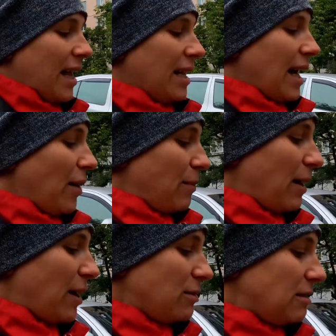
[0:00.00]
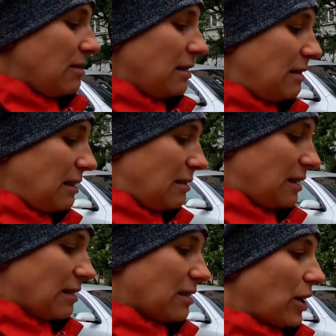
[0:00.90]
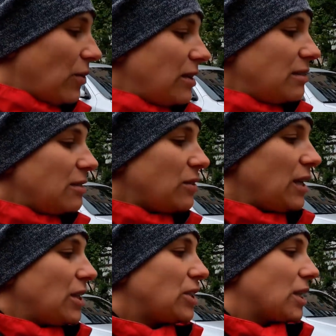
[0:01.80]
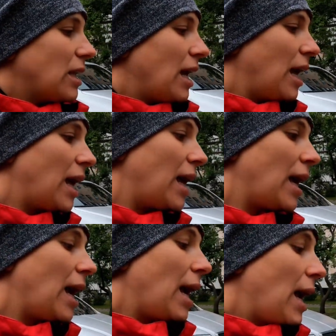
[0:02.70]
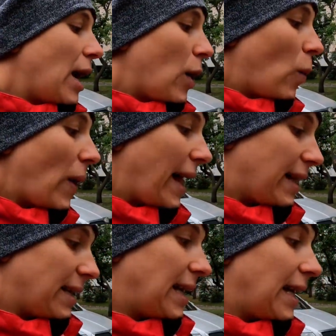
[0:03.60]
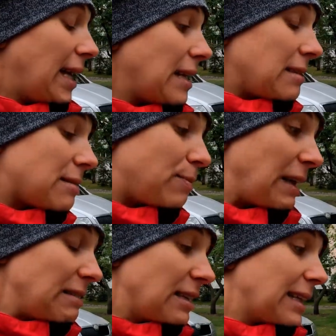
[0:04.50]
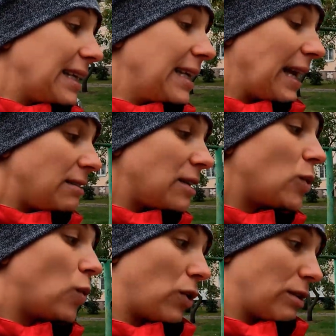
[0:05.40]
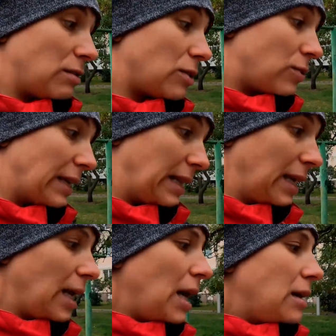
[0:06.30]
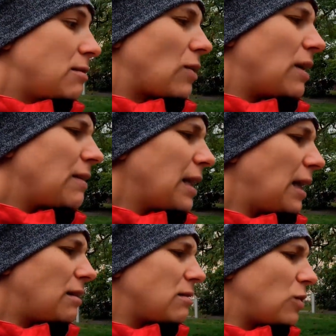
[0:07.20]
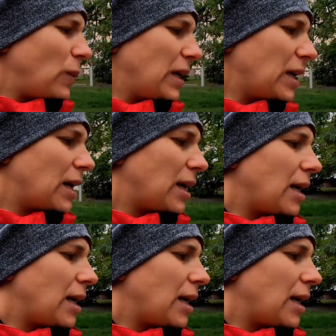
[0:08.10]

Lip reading: Now about statistics, corona situation. Well, it's basically getting worse, really. So in the last week,